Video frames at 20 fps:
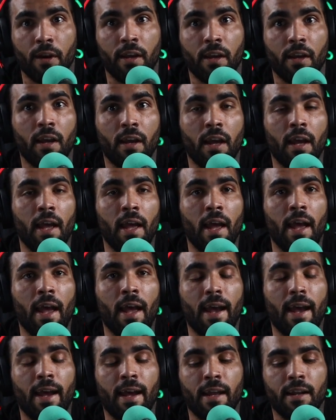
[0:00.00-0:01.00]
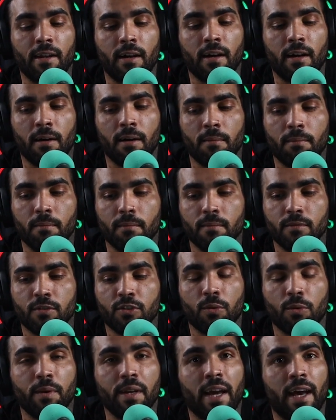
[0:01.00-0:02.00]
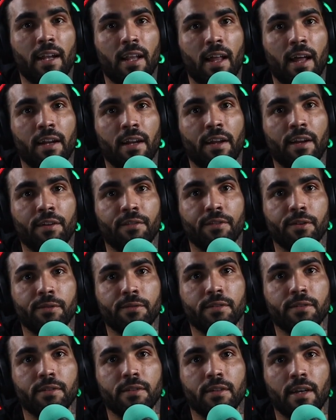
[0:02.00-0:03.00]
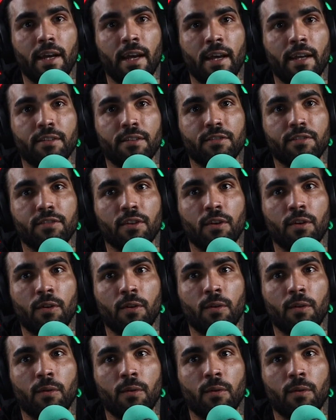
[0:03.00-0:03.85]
point. And so we got a lot of interviews. And so